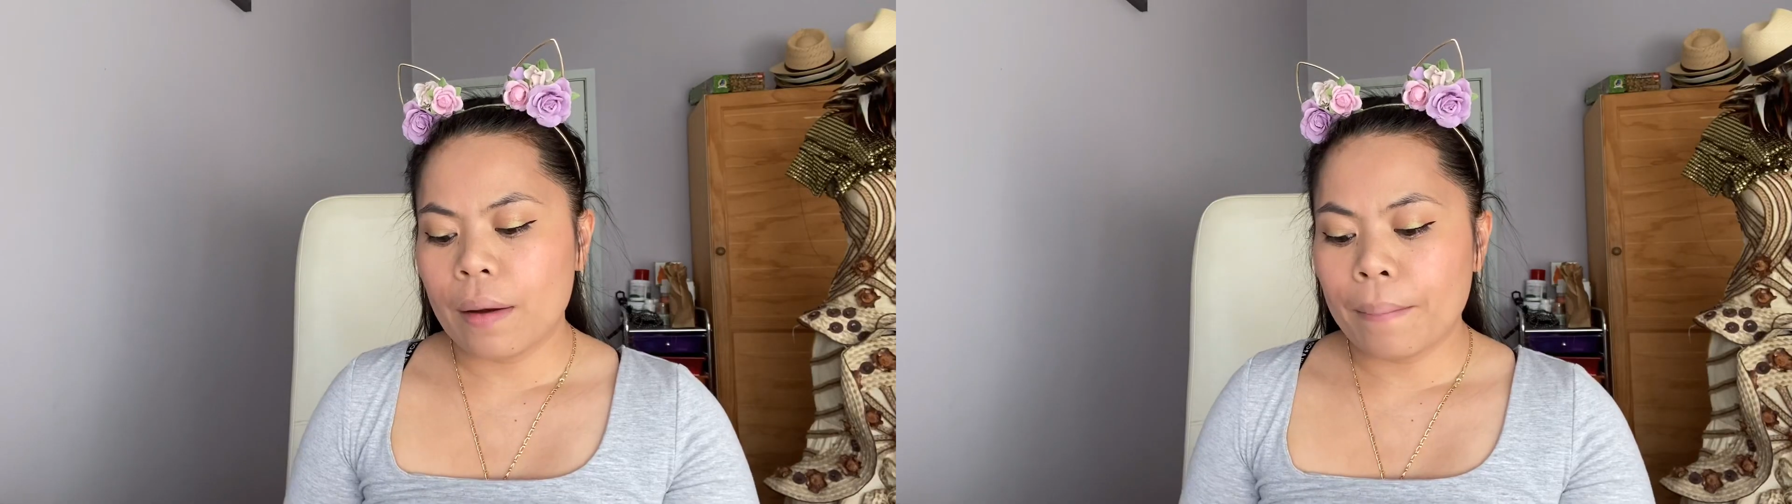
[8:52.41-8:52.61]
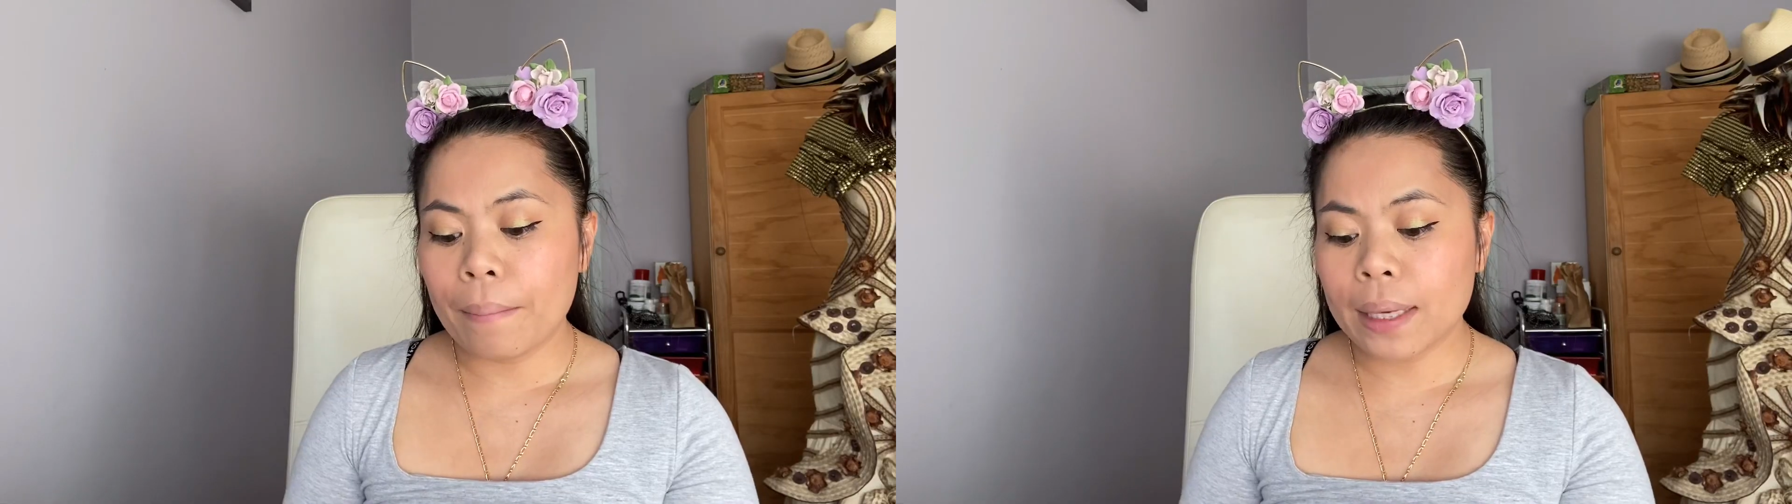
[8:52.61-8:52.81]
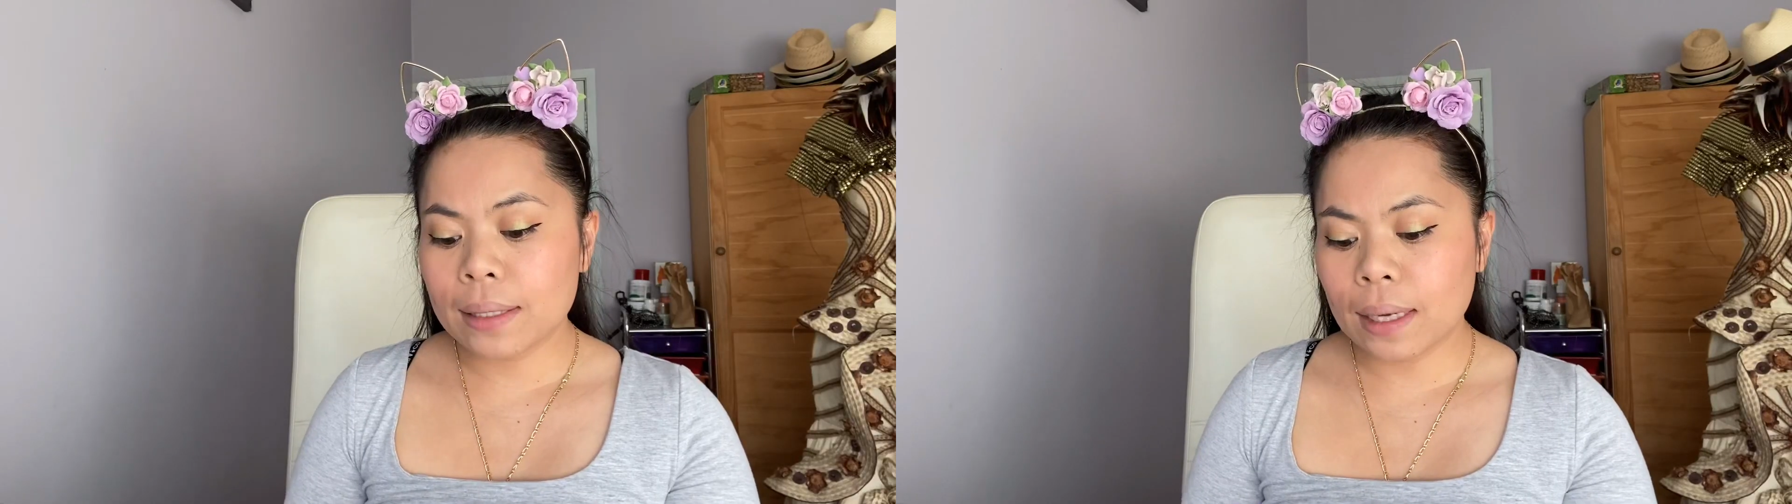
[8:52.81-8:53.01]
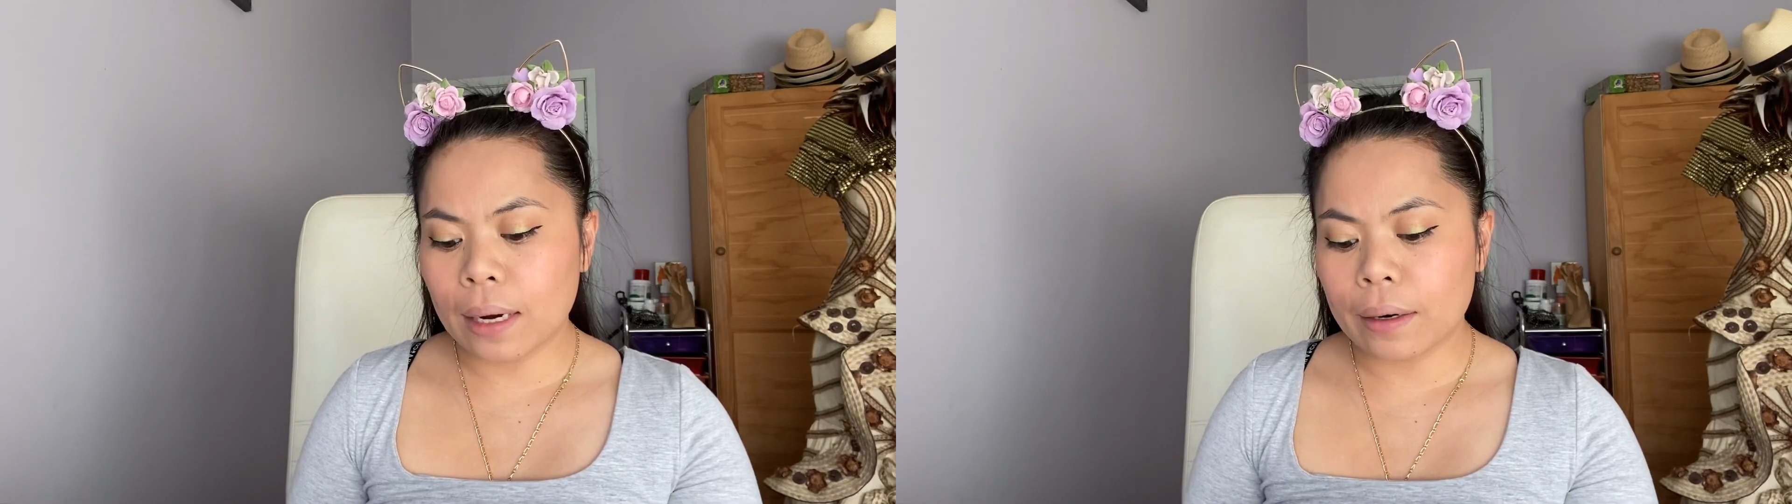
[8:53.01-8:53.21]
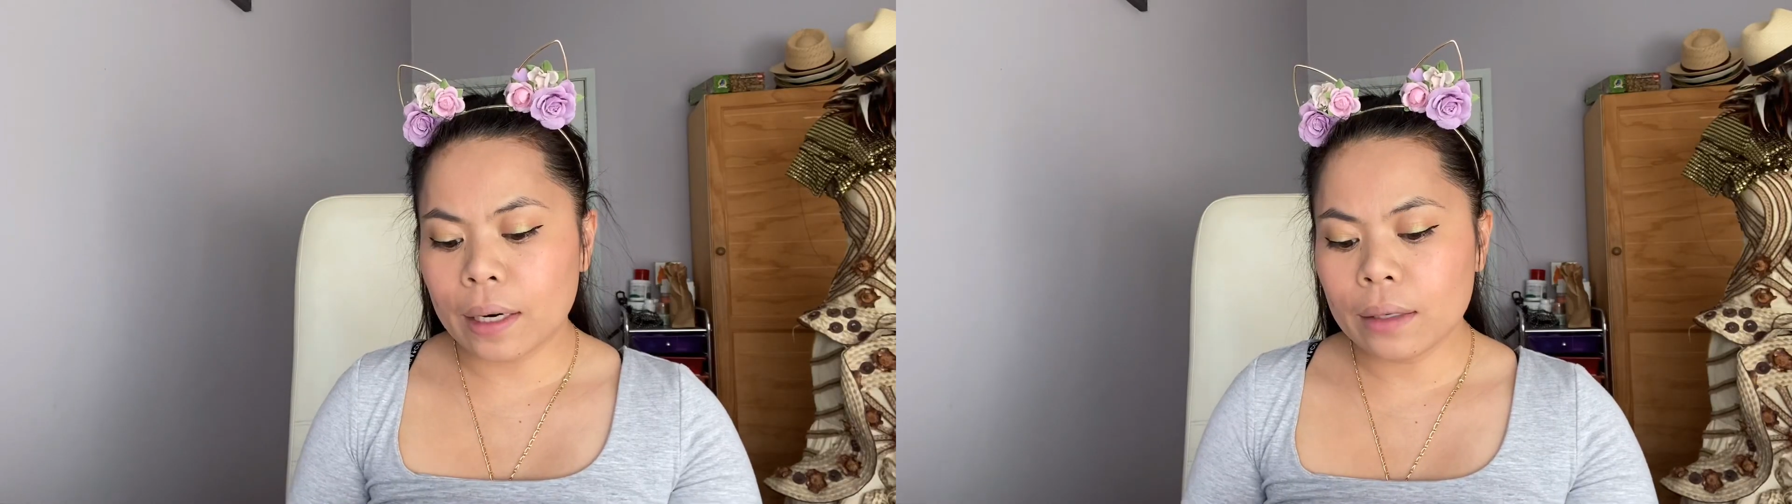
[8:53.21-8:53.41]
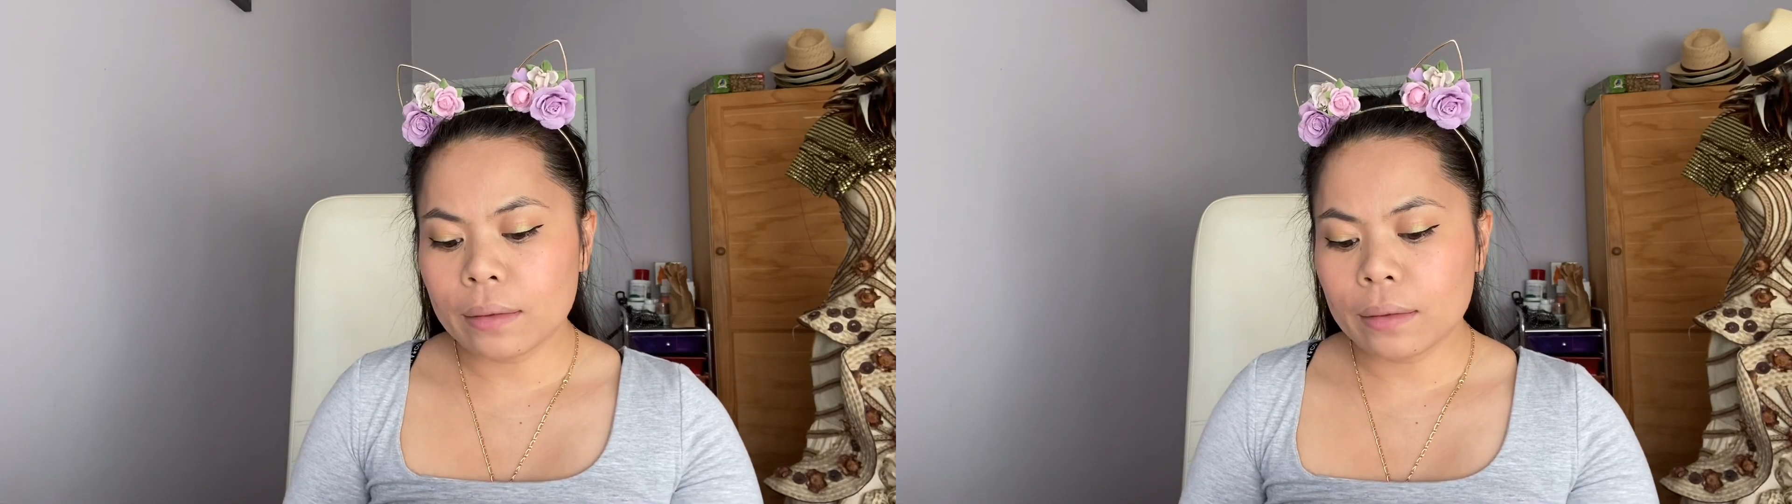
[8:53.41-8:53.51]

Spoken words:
mascara